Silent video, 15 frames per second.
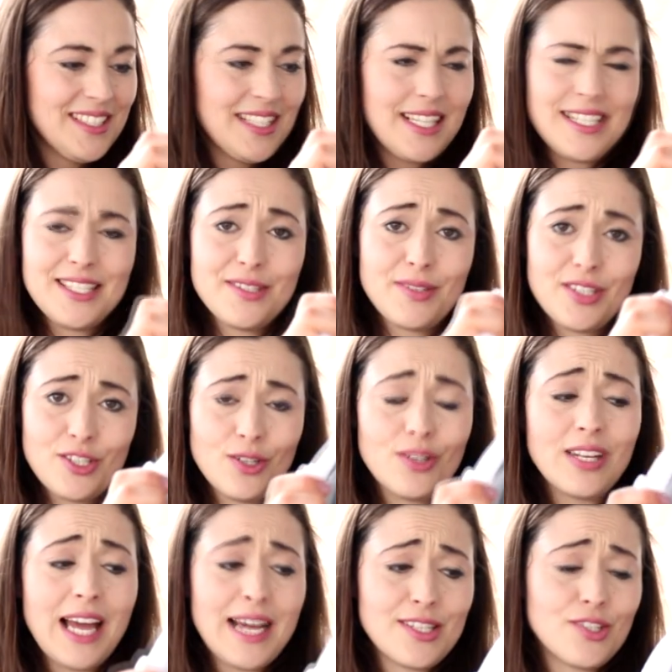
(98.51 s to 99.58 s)
I didn't do it at
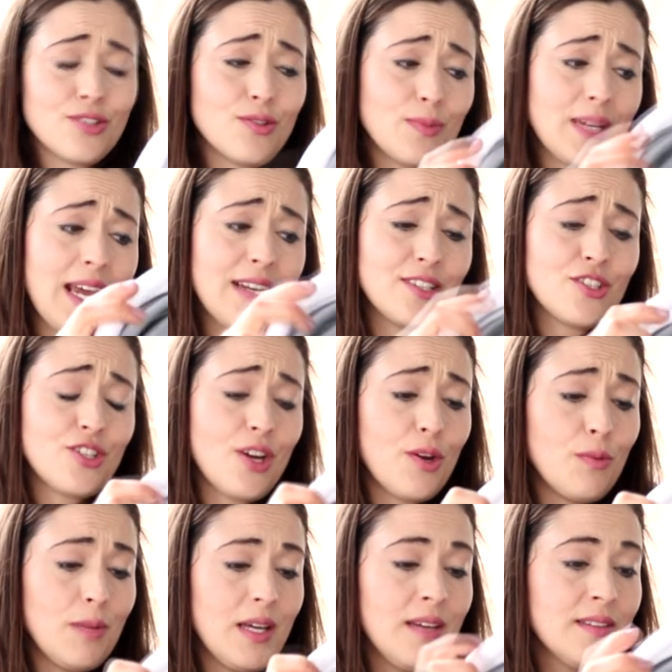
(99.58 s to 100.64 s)
all, somebody had to show
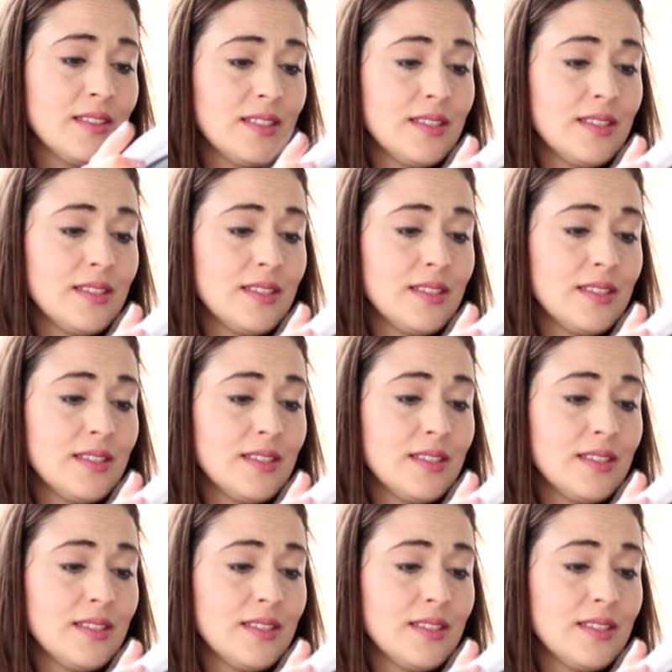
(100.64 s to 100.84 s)
me.